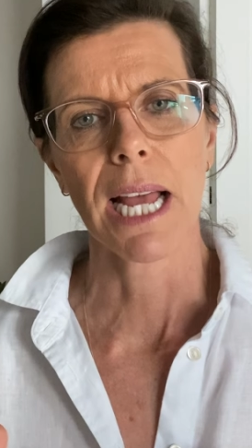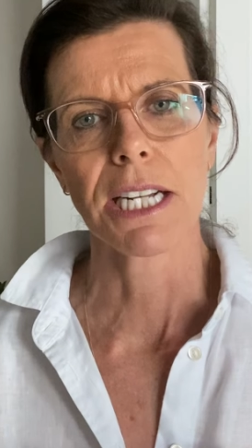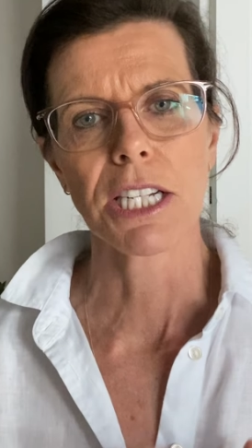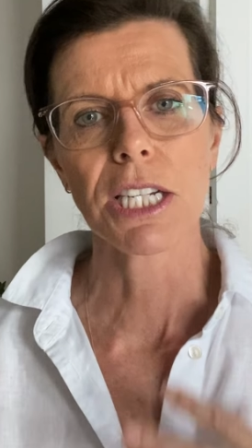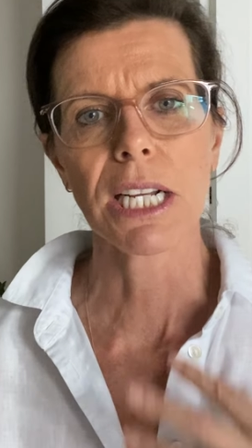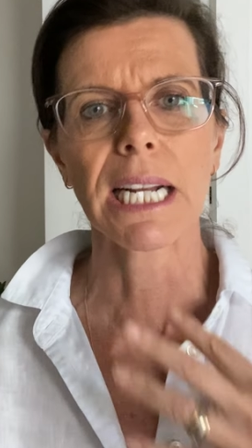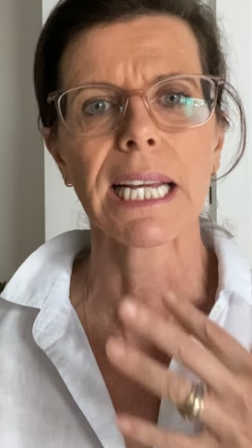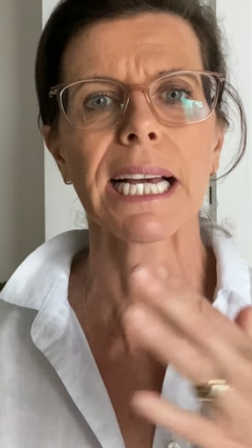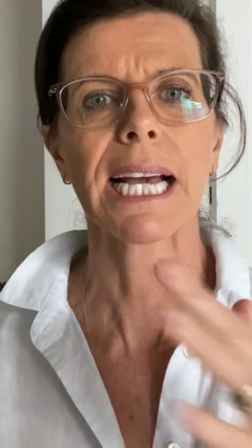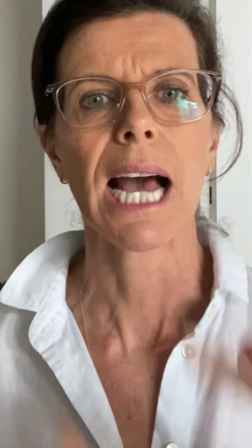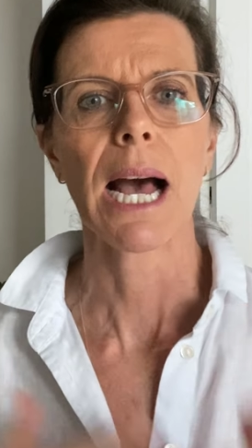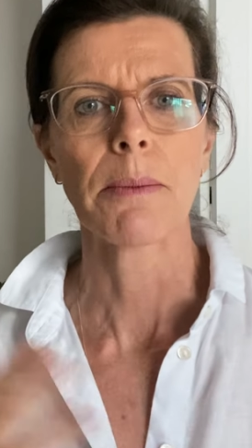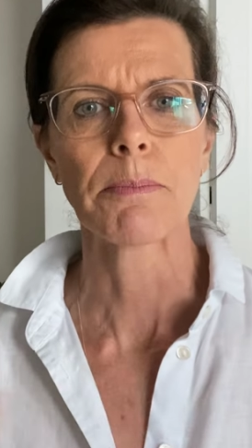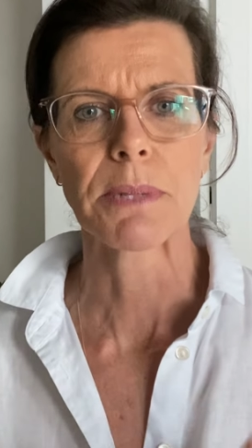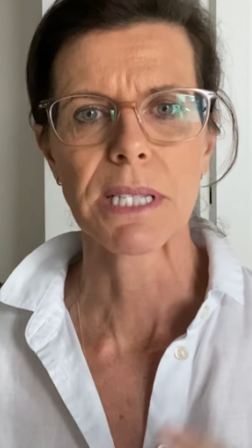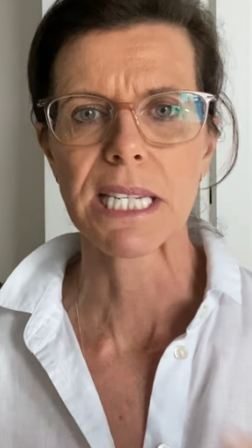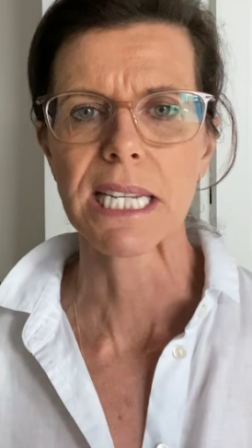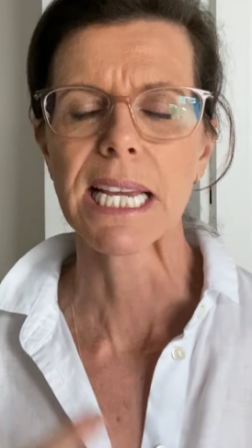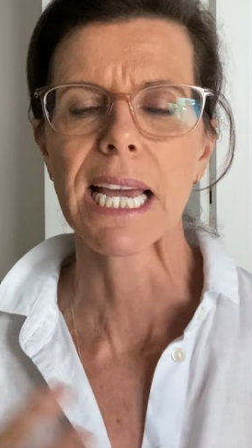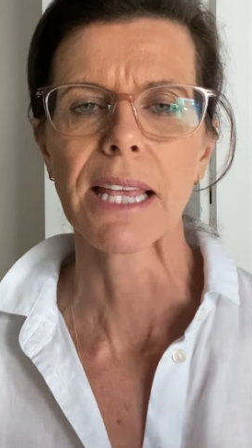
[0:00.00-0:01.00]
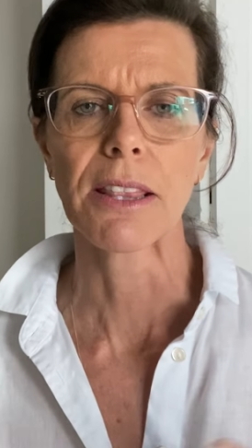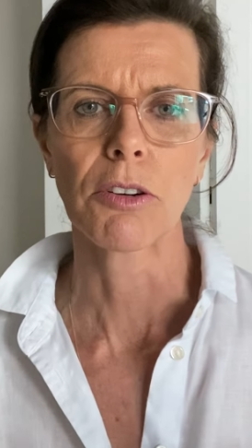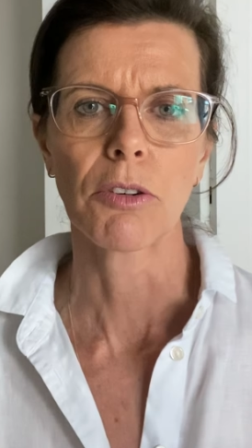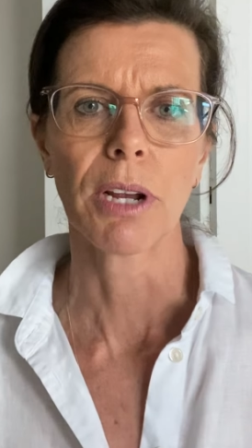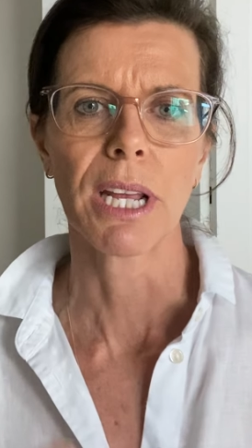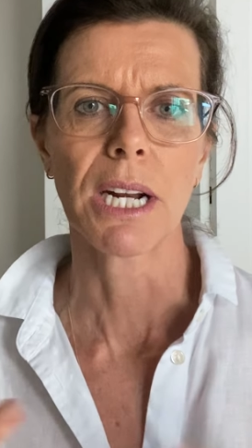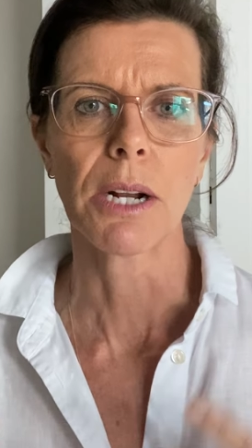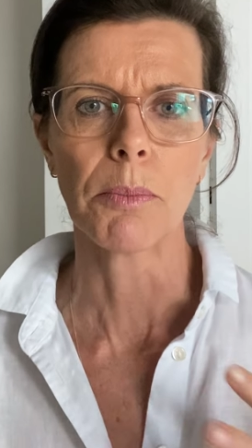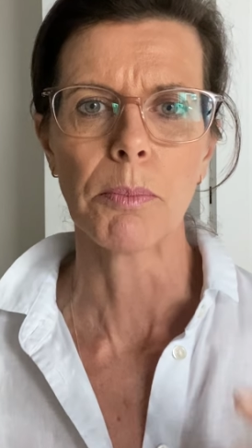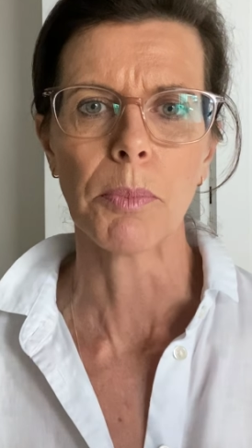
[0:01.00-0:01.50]
until it comes together
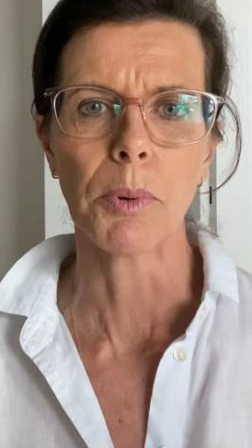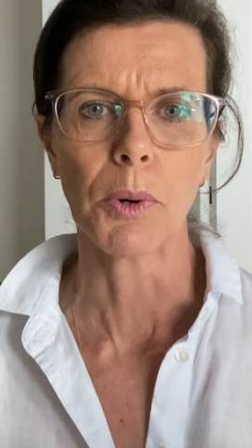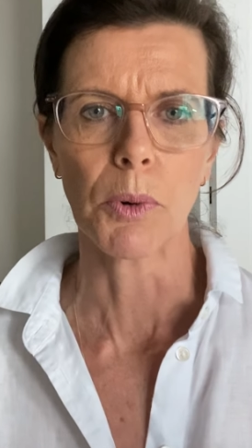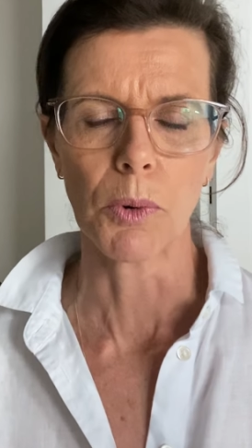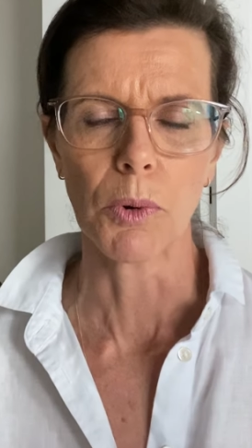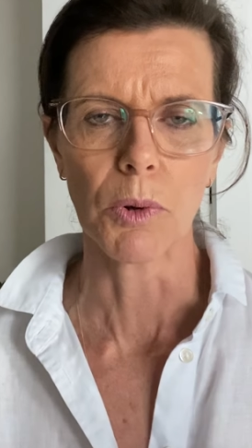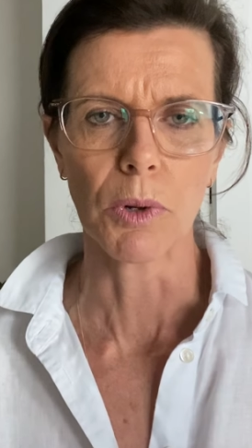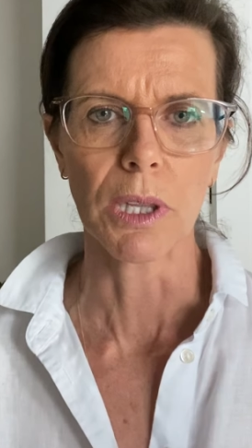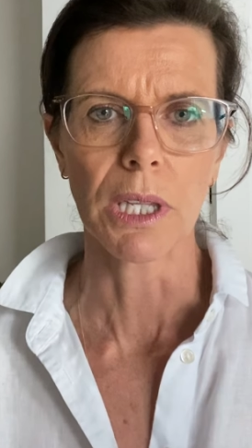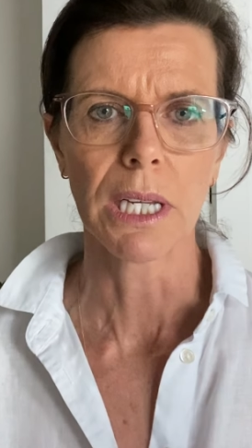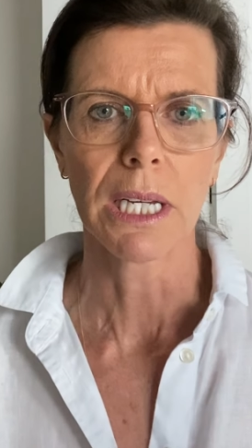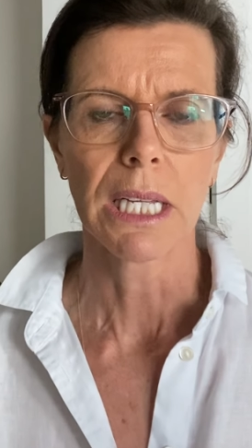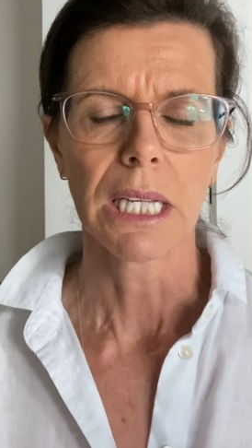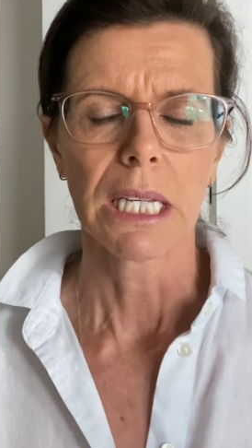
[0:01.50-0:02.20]
in a ball.